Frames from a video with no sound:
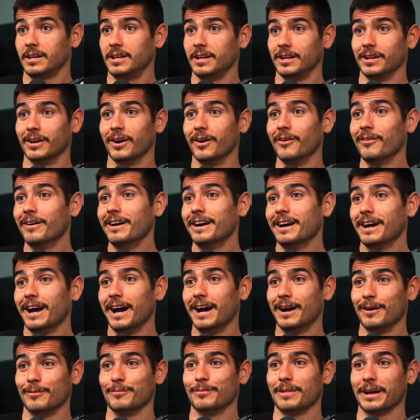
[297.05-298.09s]
You know,
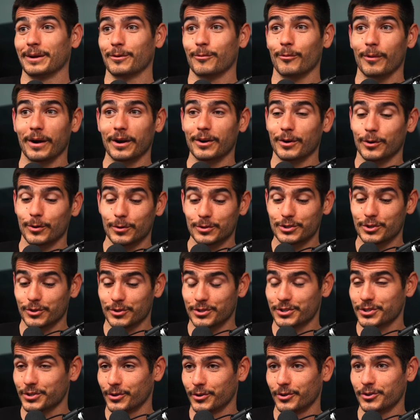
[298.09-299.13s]
um, like where who's your
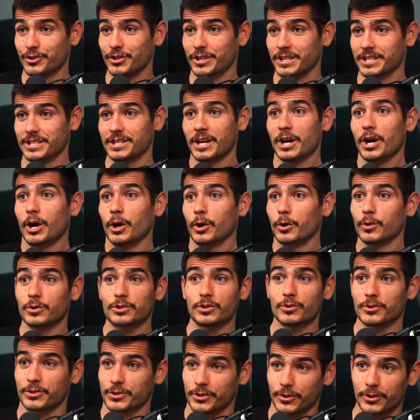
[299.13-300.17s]
surgeons? Who's
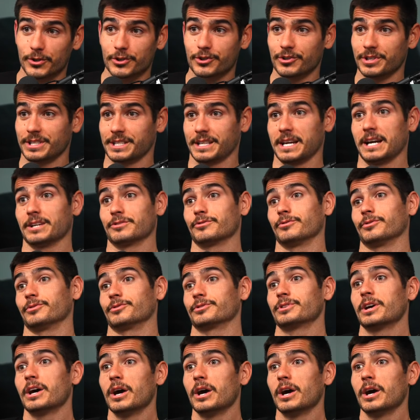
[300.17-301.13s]
their surgery schedulers?